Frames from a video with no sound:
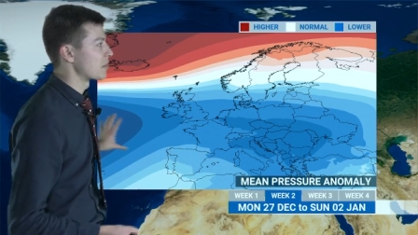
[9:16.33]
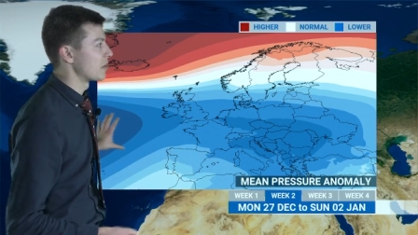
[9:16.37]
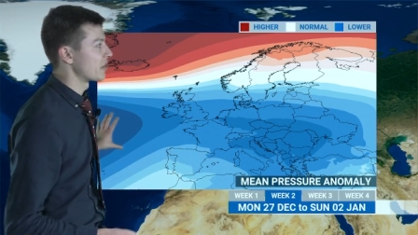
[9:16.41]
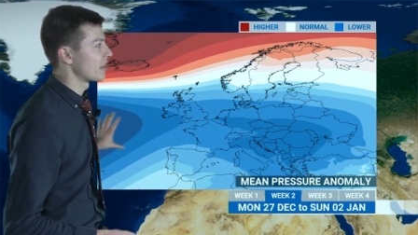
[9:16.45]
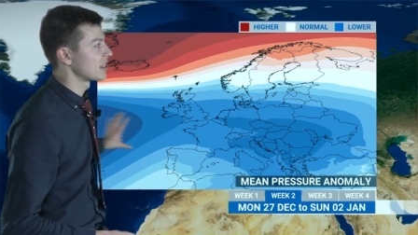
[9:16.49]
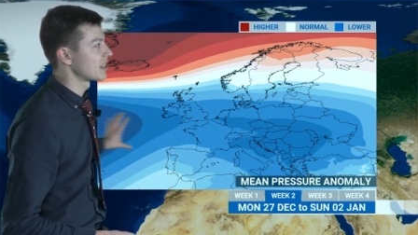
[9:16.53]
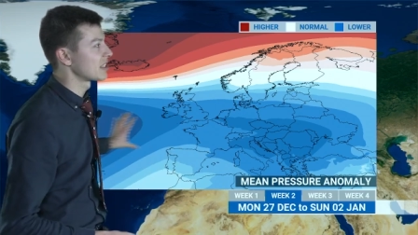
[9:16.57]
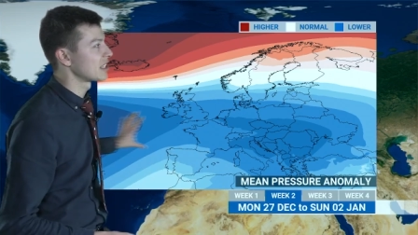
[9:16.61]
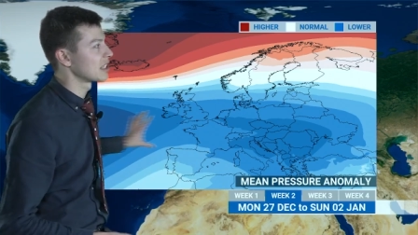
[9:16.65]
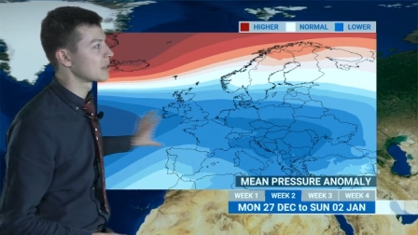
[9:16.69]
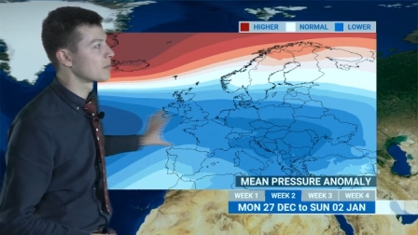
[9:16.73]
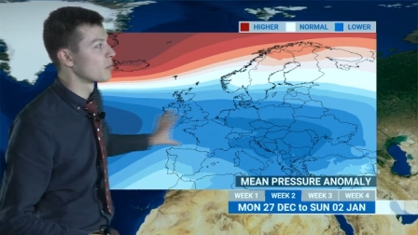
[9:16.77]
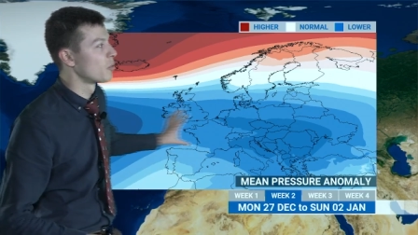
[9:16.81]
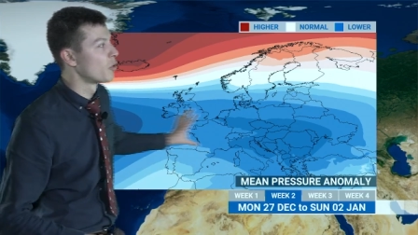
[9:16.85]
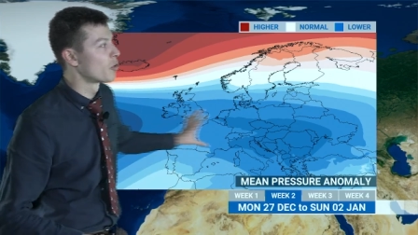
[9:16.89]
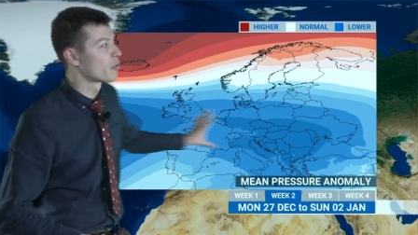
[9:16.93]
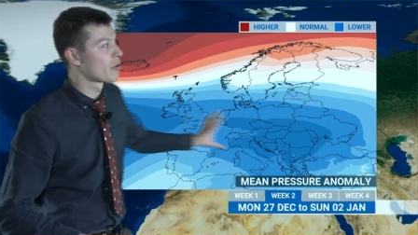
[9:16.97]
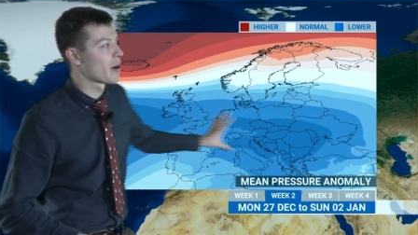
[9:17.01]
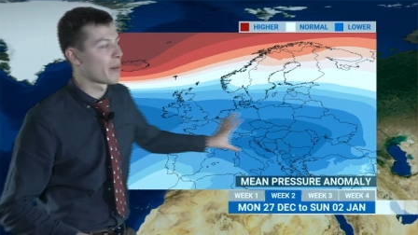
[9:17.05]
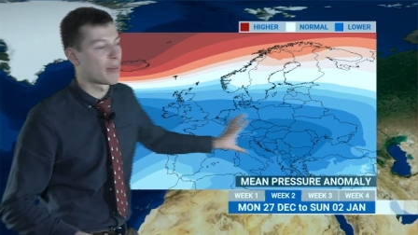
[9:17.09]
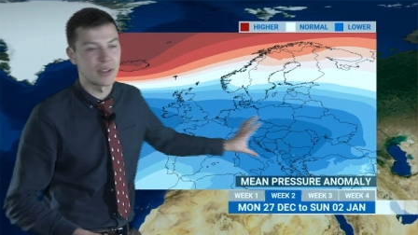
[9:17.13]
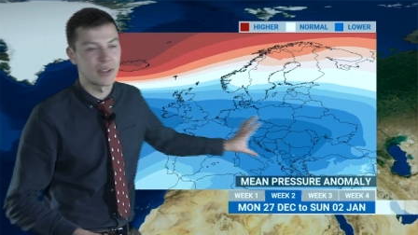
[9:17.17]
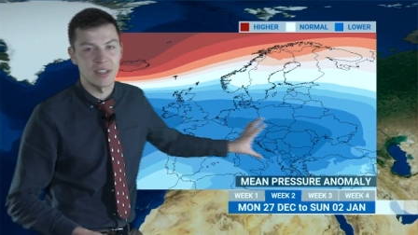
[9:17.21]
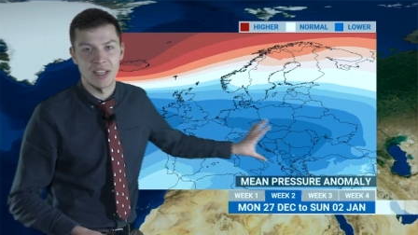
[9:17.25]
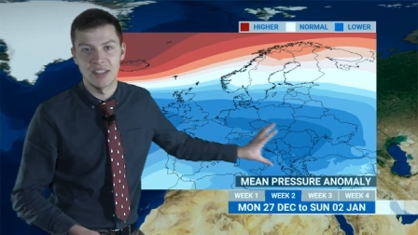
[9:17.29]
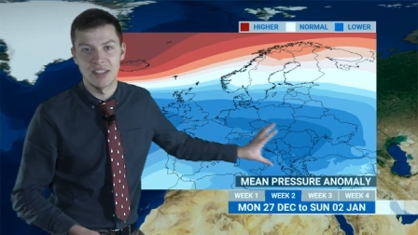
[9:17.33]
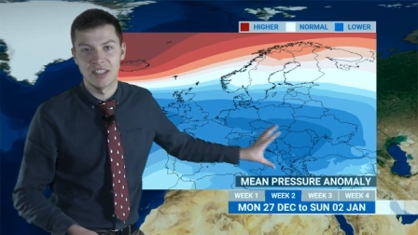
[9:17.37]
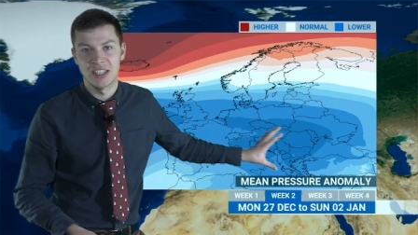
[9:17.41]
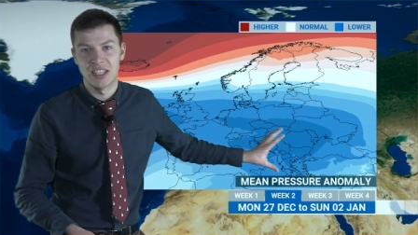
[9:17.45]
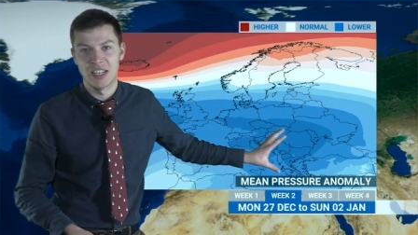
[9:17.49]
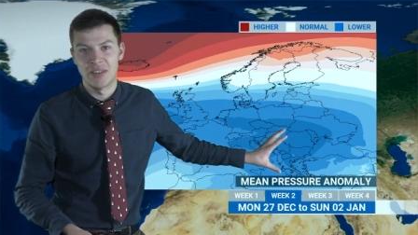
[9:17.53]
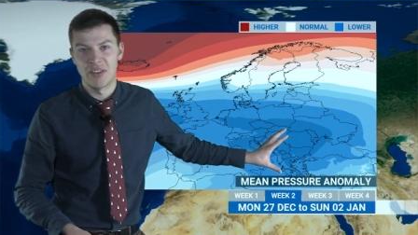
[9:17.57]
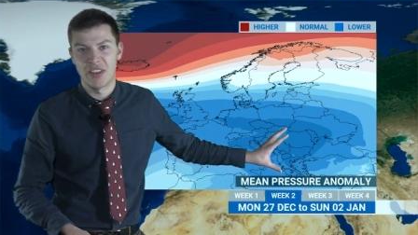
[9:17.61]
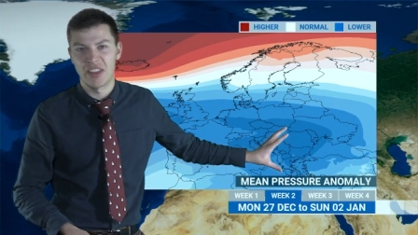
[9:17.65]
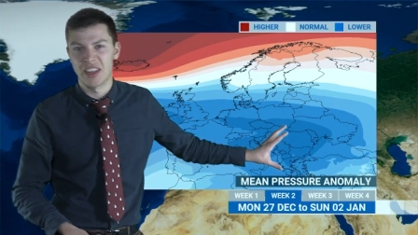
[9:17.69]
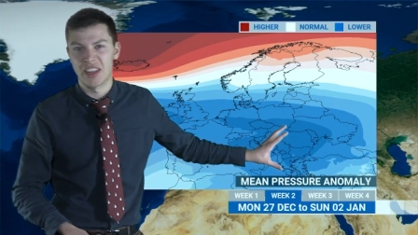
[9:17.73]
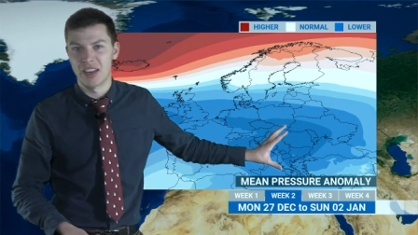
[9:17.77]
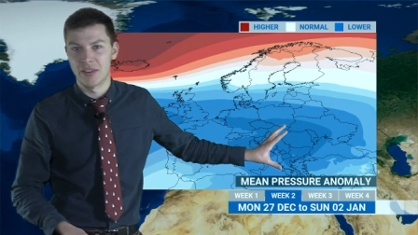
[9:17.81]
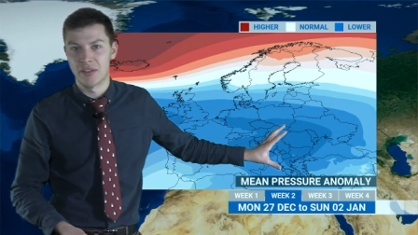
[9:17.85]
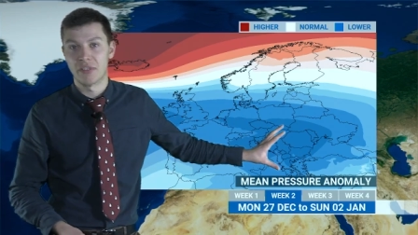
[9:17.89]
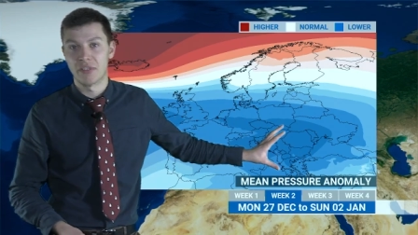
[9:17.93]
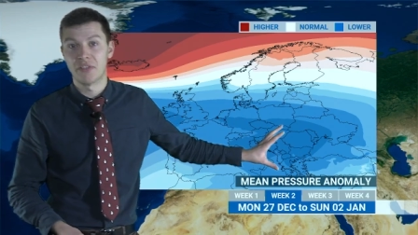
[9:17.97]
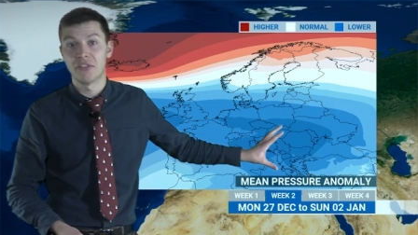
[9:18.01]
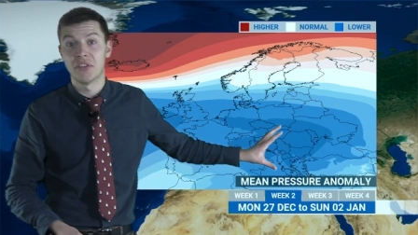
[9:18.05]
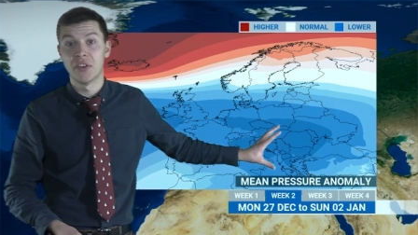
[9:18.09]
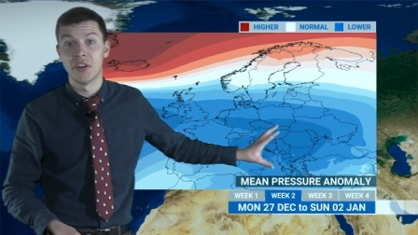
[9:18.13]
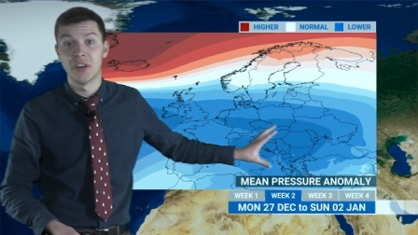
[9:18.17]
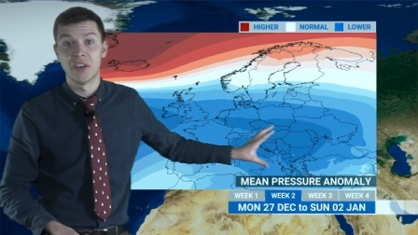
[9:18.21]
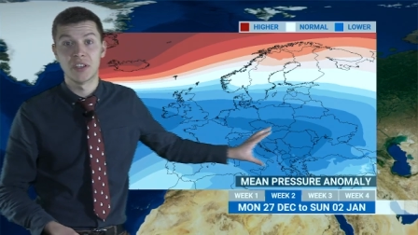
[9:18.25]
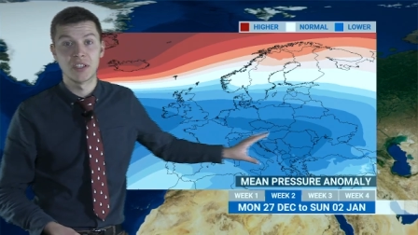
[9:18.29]
but this is more representative, I think, of the
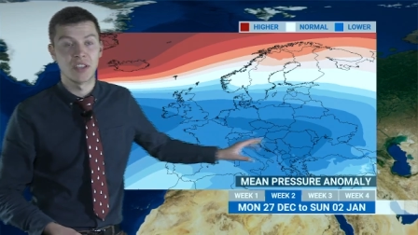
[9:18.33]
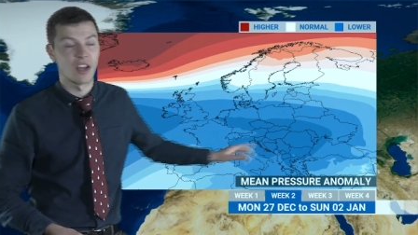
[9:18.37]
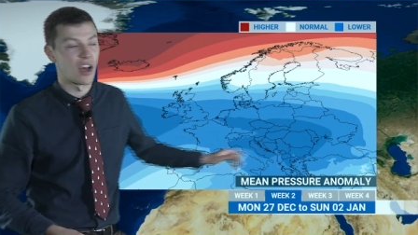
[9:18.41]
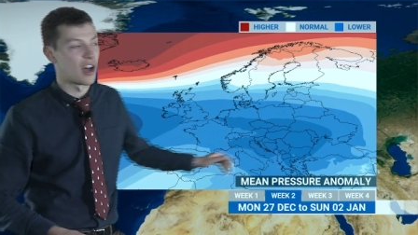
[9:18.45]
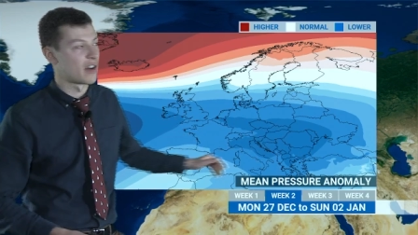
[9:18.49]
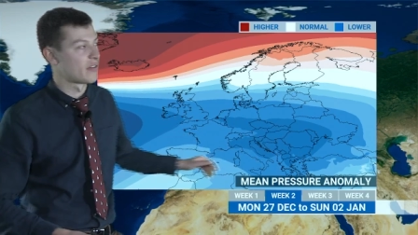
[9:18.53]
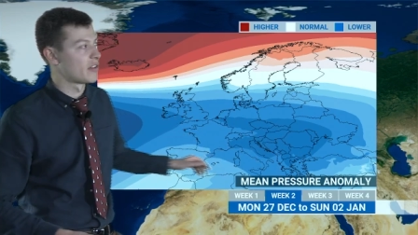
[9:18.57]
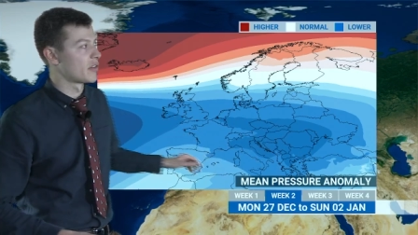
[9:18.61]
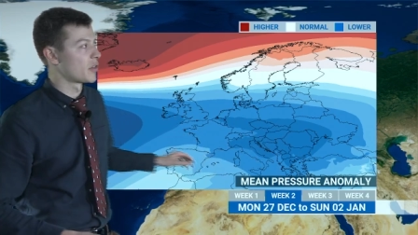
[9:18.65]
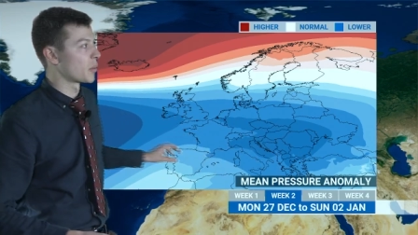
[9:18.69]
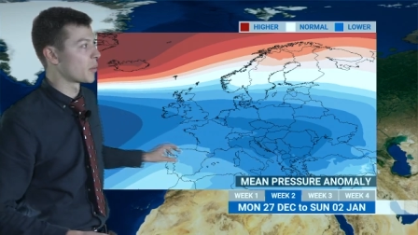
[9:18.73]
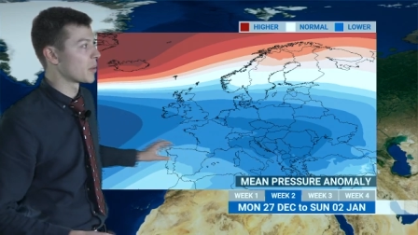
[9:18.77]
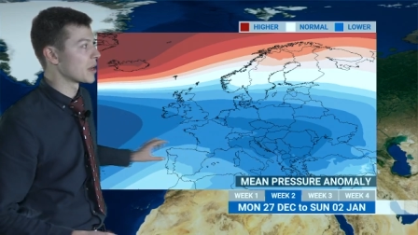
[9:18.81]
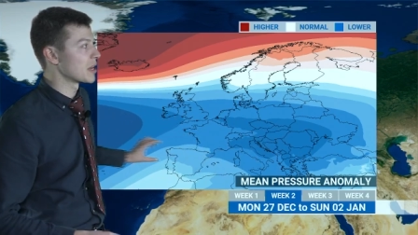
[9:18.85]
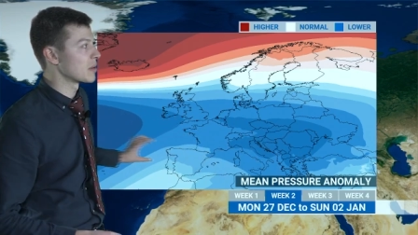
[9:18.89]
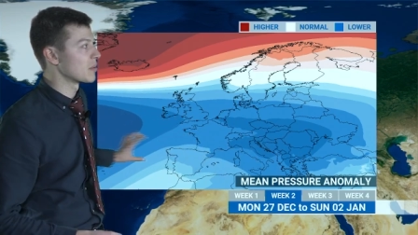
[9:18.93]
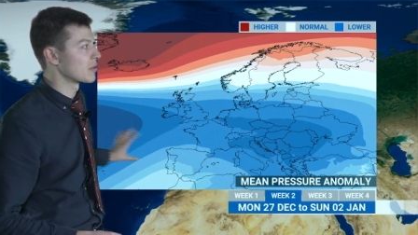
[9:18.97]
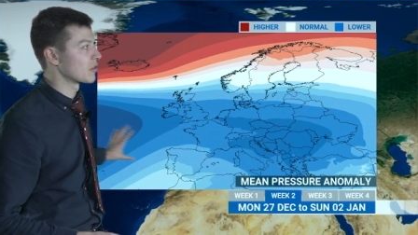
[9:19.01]
first half of the week.